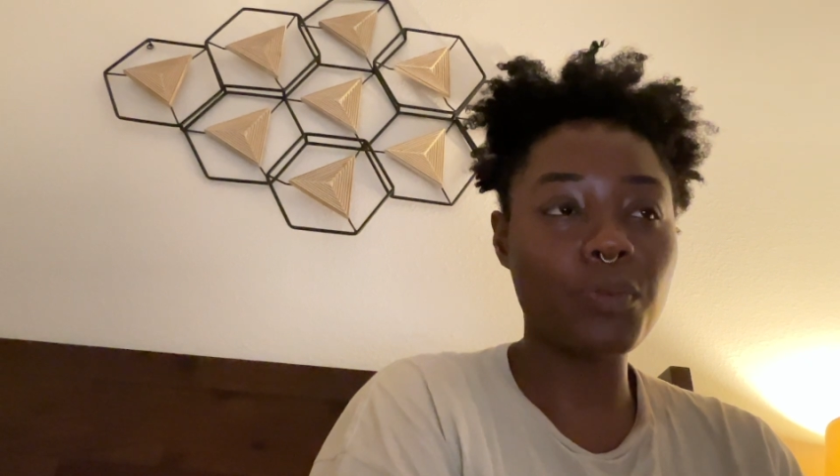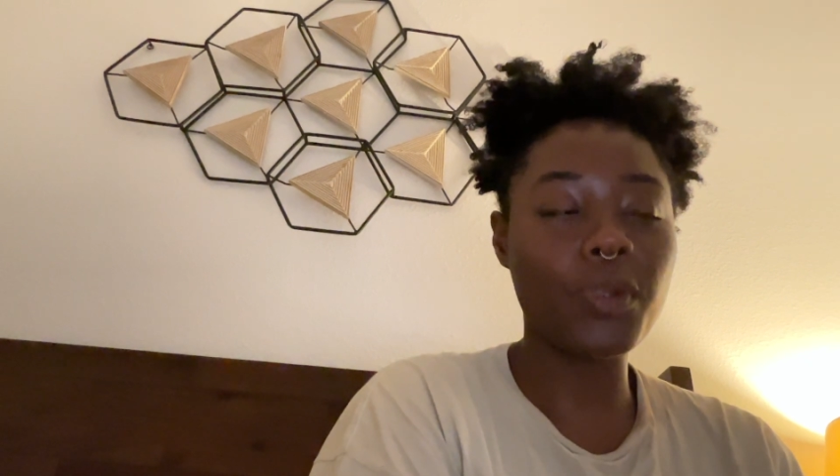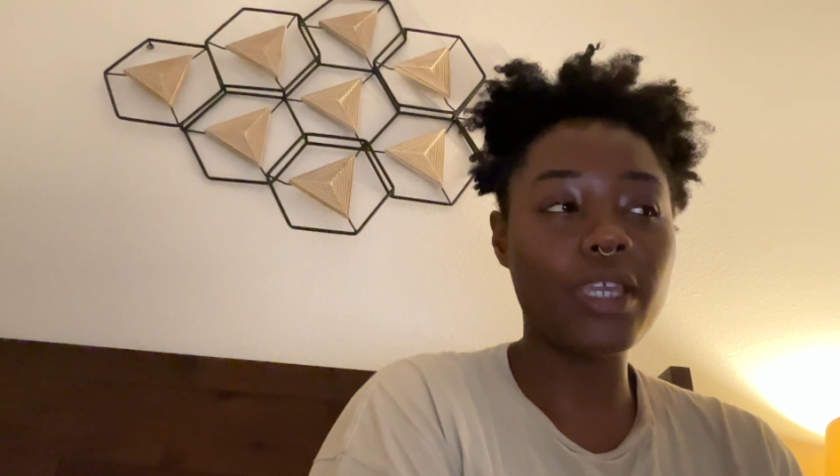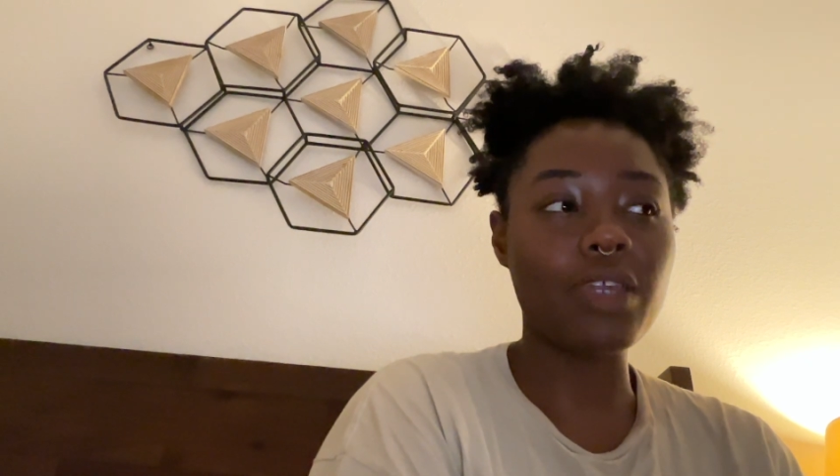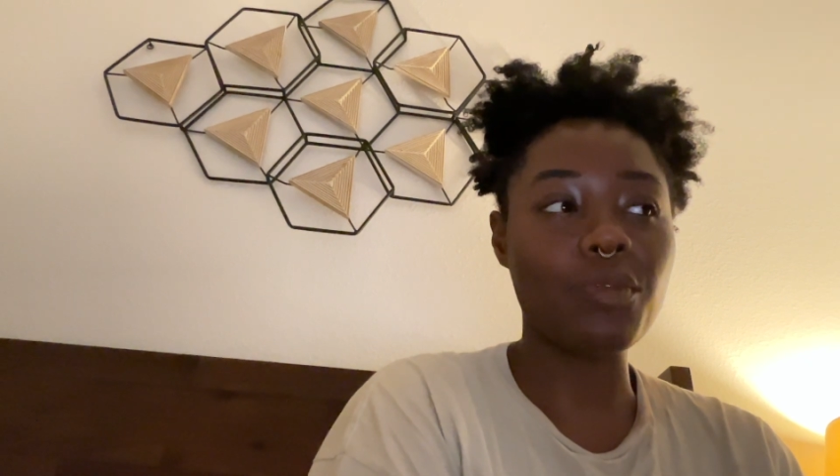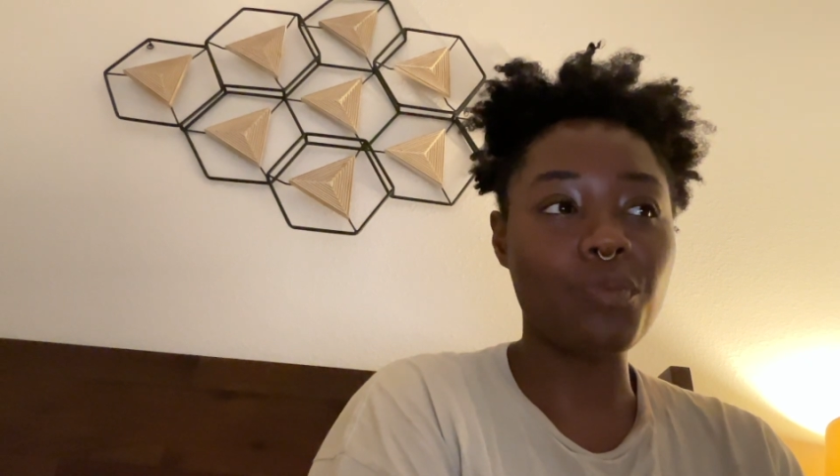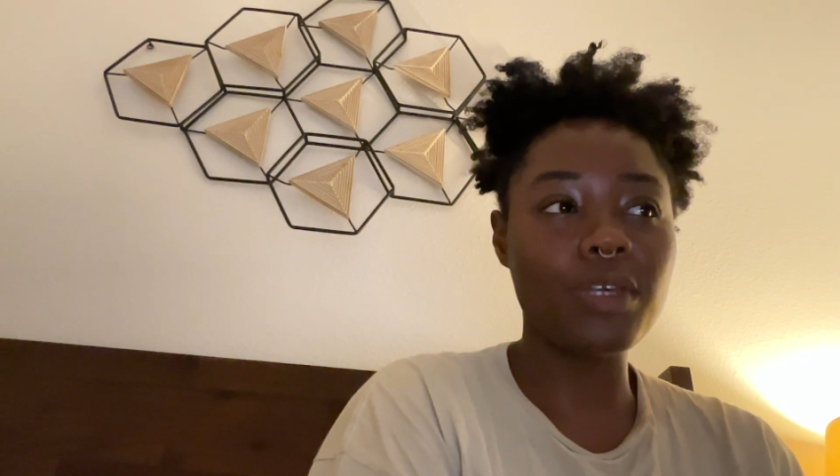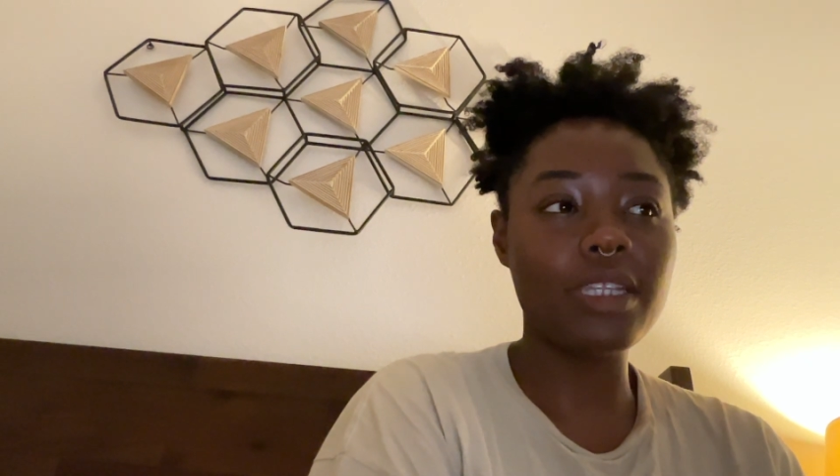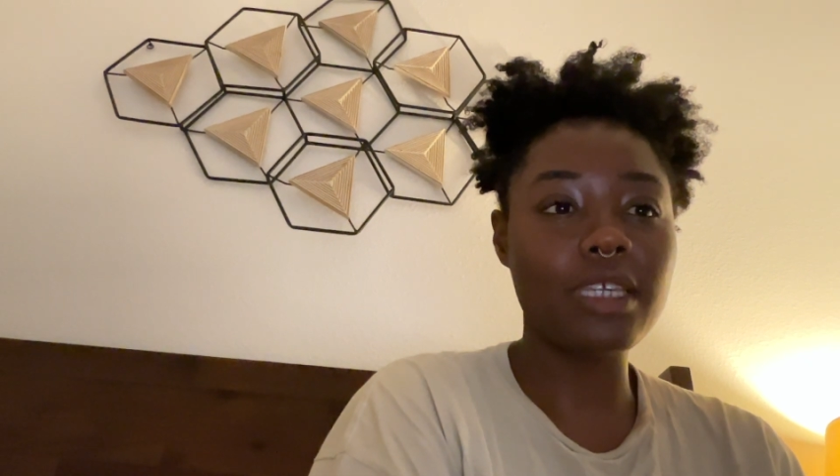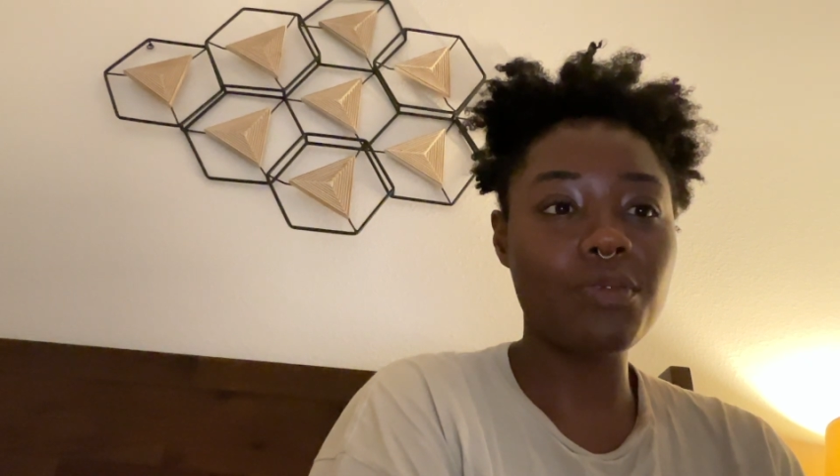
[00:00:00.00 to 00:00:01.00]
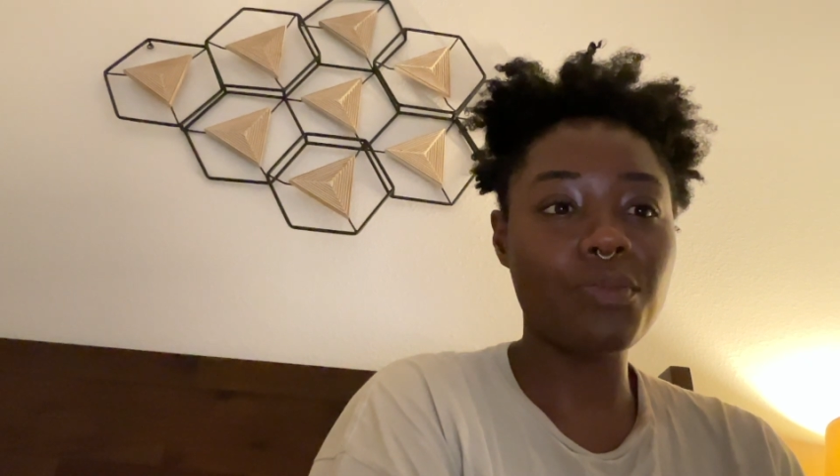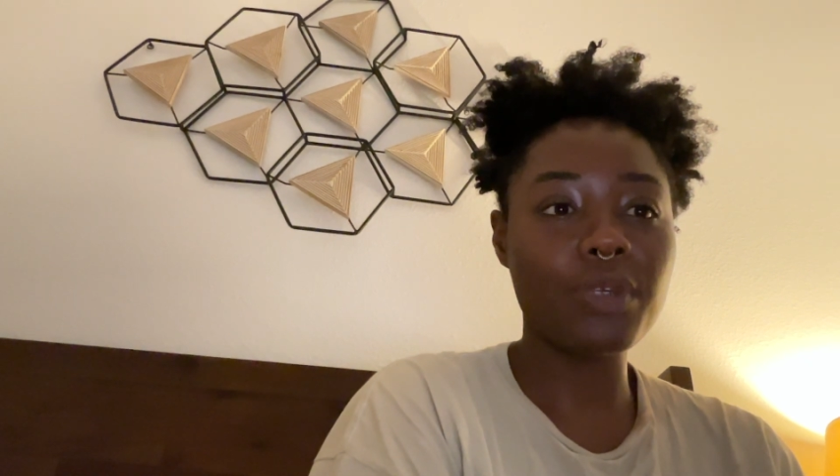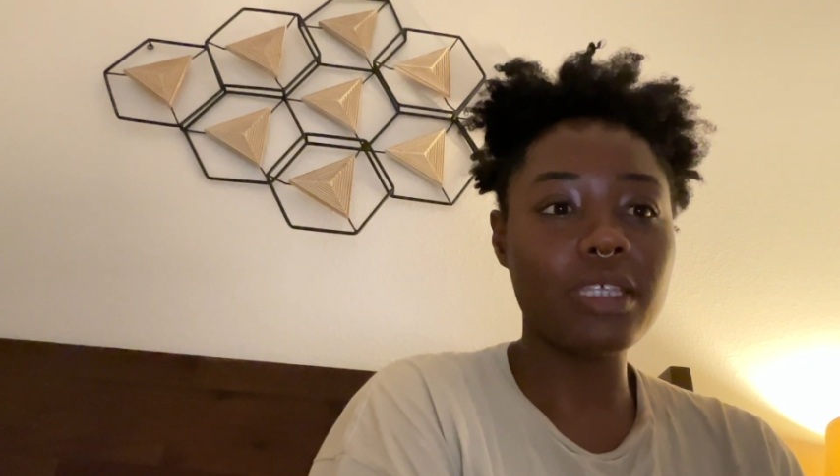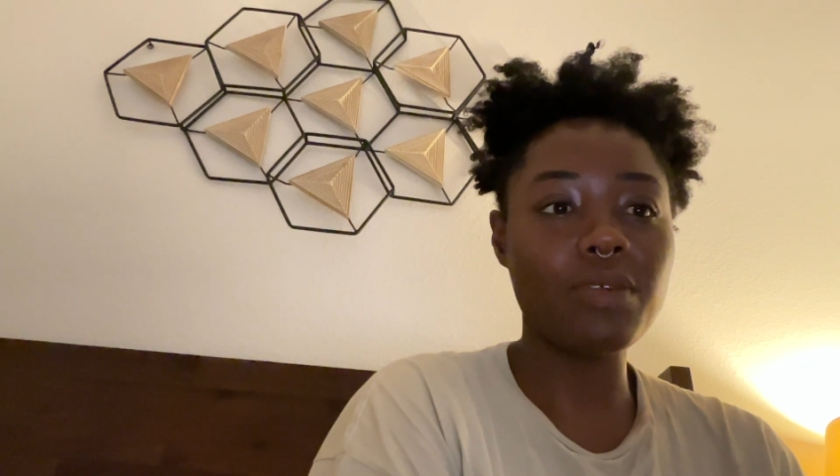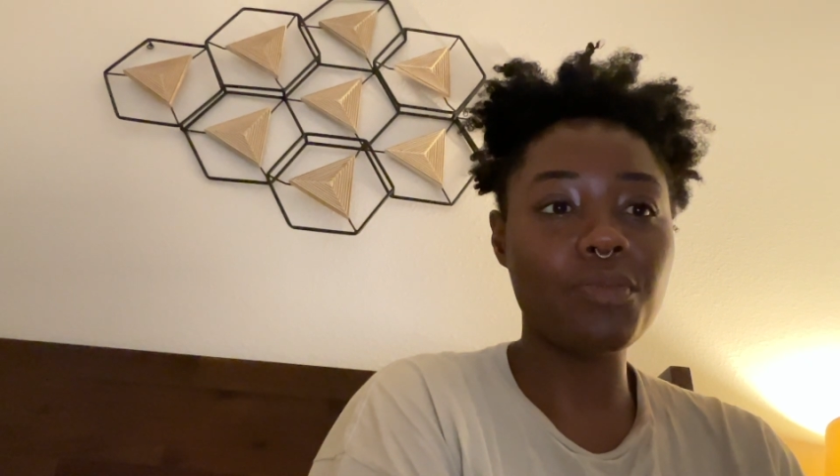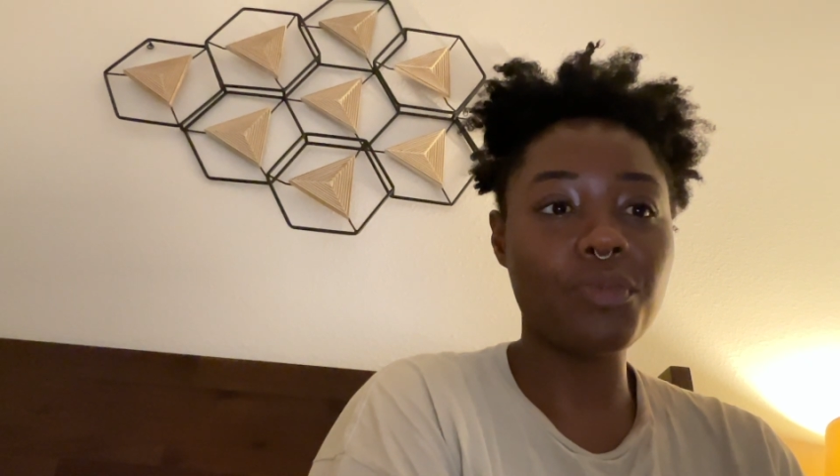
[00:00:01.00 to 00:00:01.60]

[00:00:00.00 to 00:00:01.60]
working really, really,